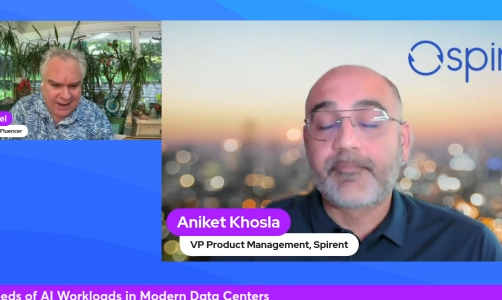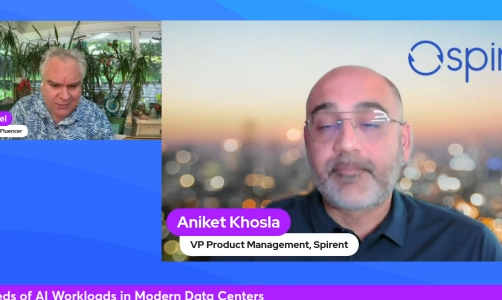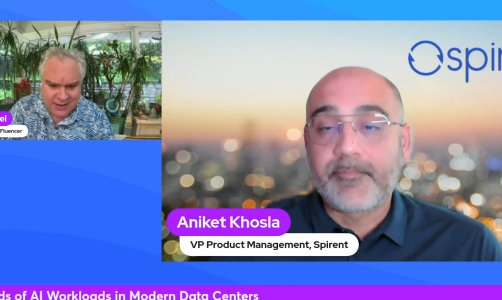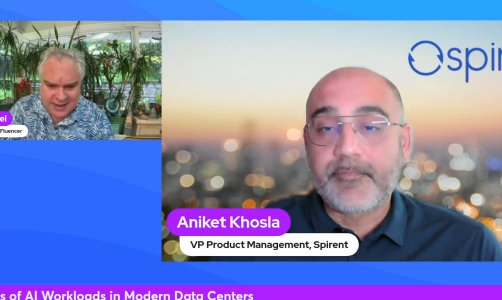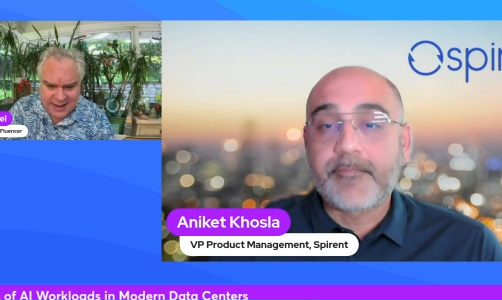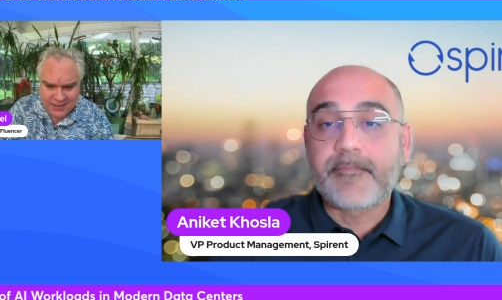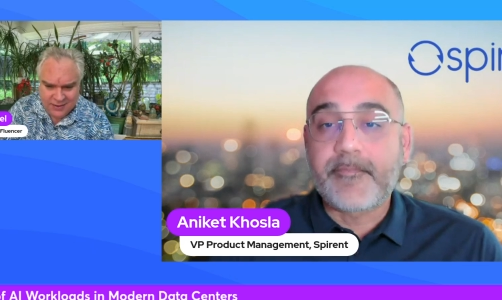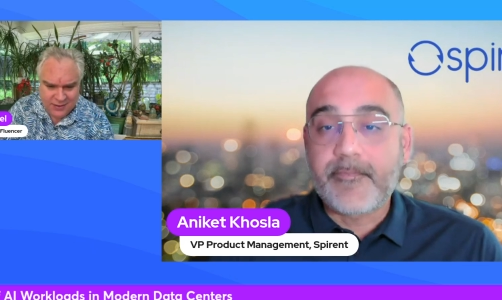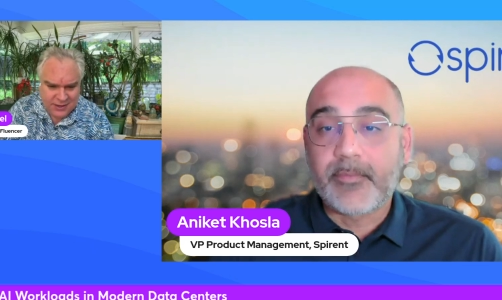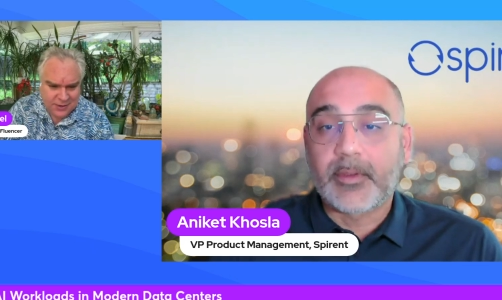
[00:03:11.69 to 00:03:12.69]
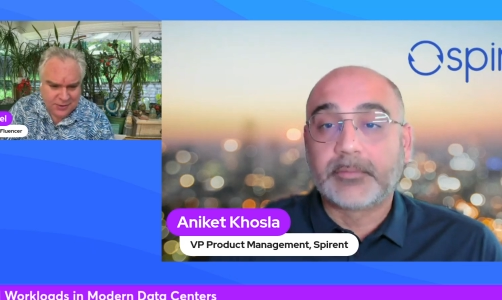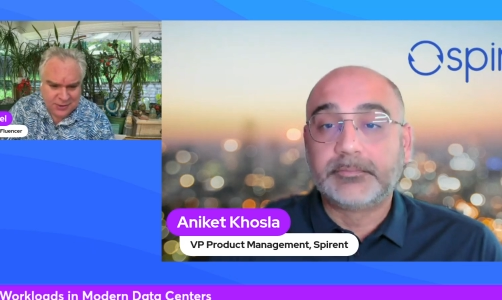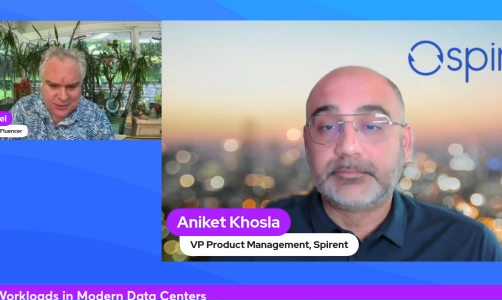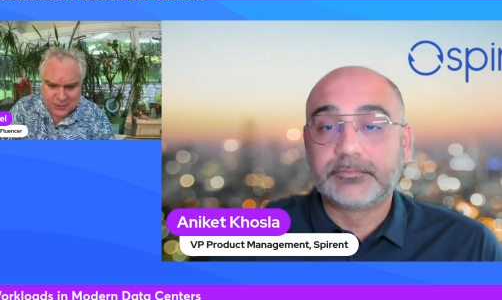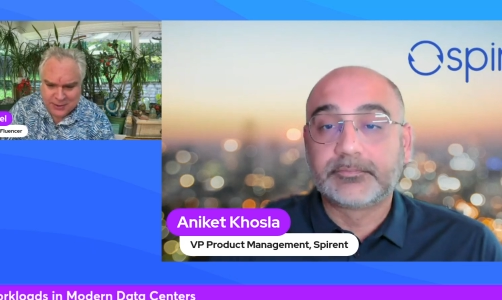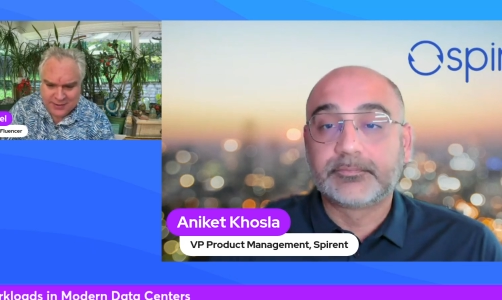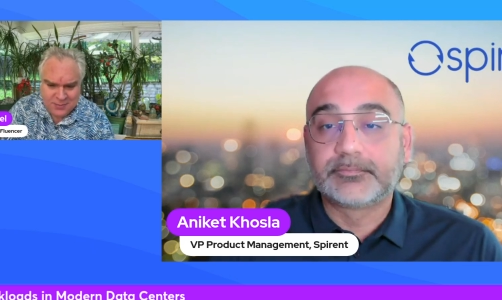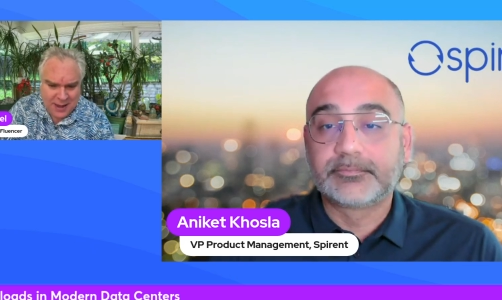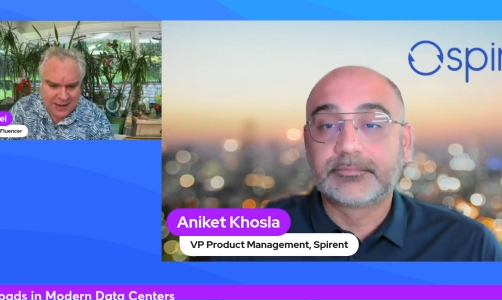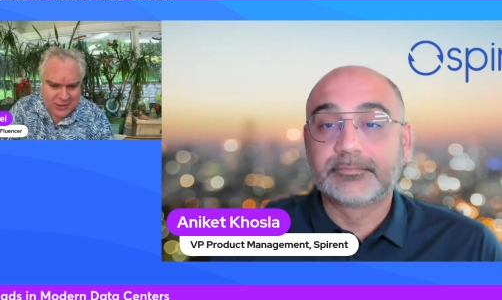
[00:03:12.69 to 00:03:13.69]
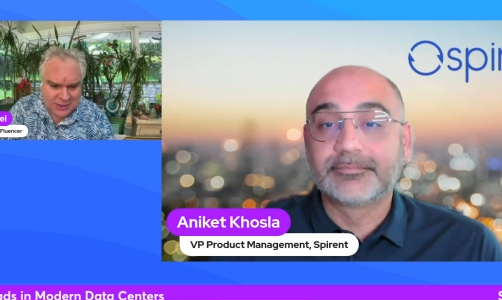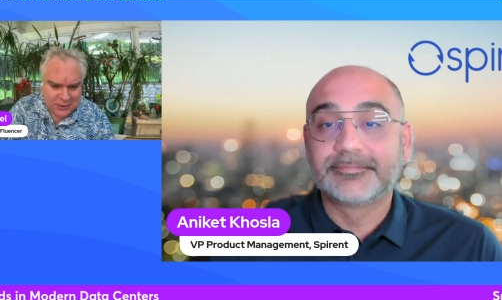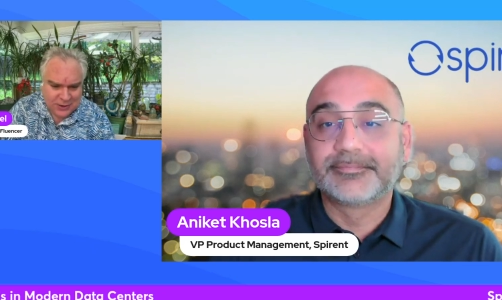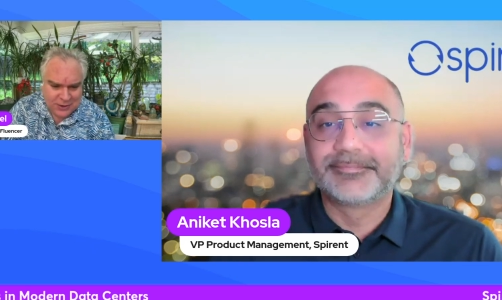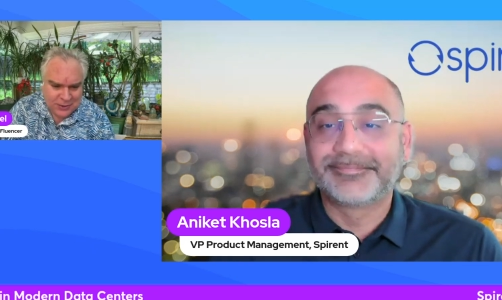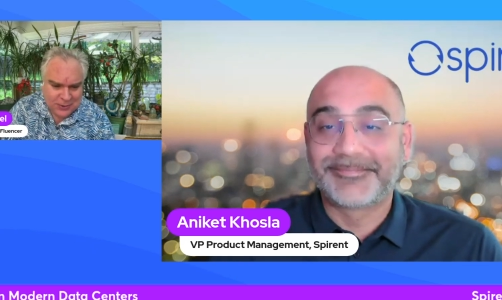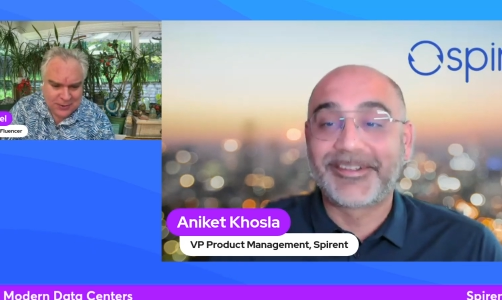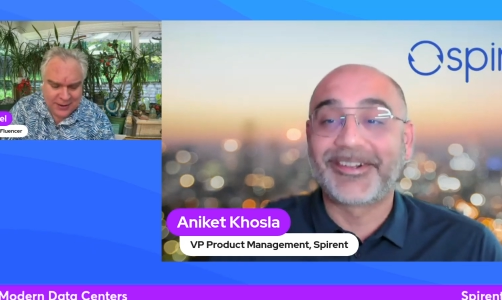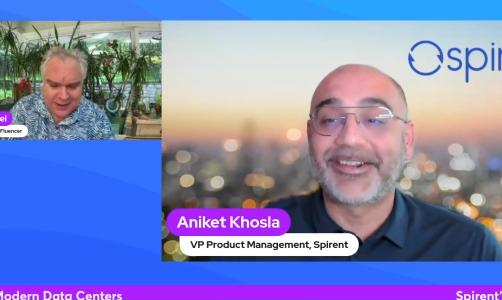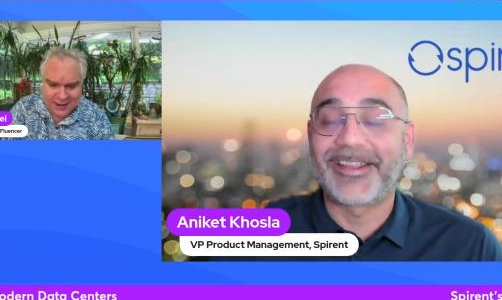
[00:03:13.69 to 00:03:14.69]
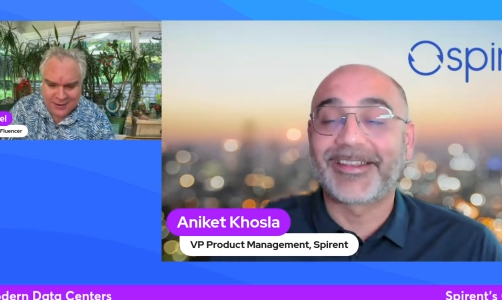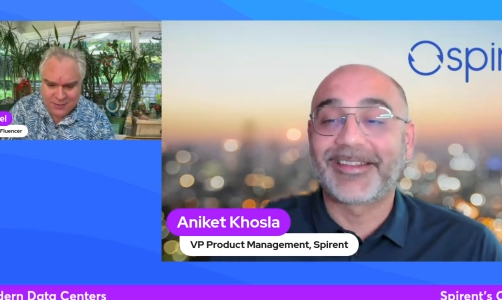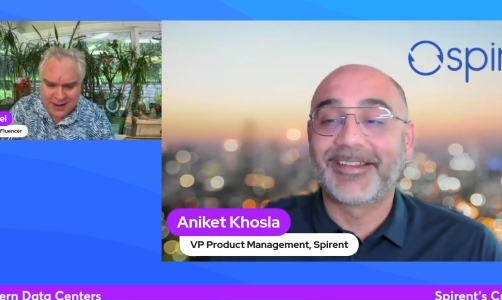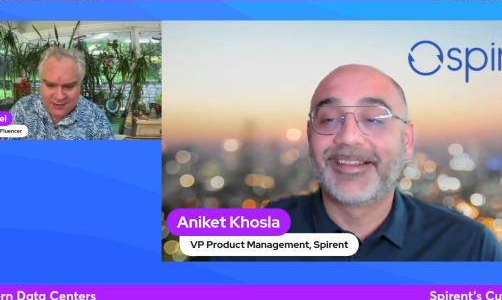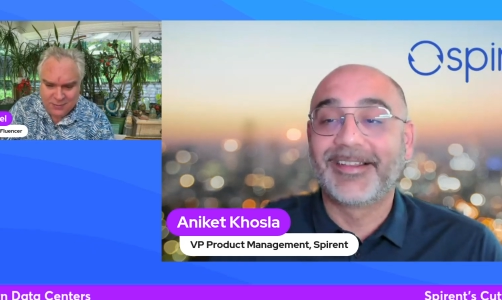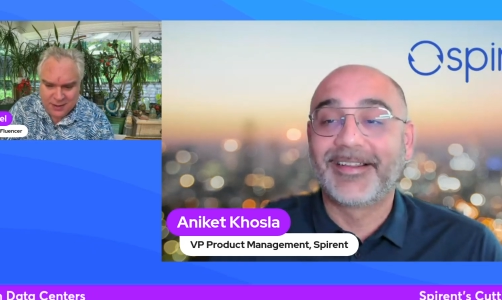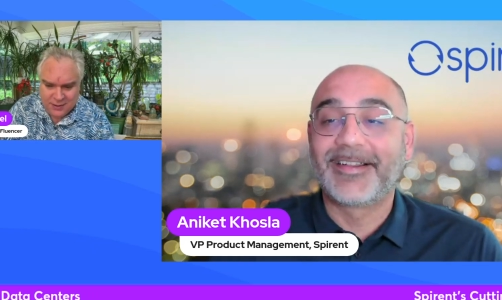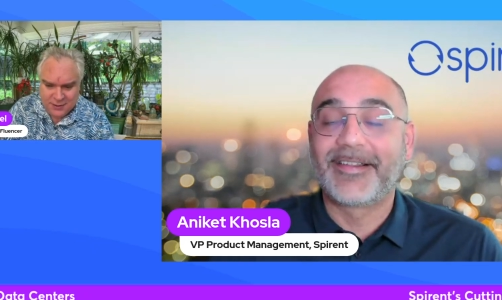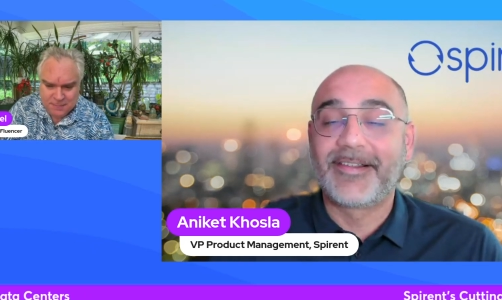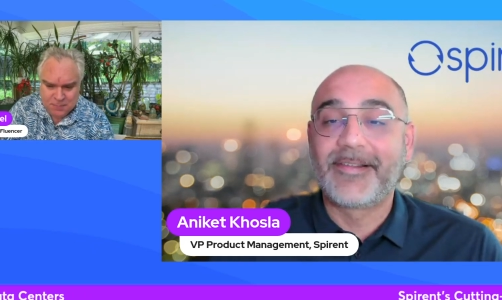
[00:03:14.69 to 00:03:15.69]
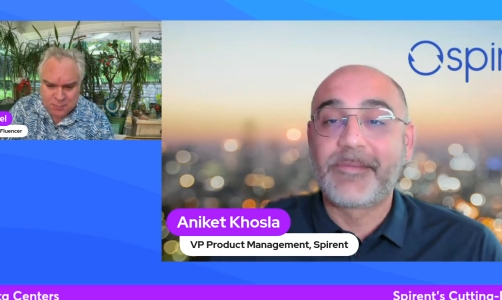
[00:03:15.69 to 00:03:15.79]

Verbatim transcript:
Speaker 1: Every day there's a huge new expansion or new investment,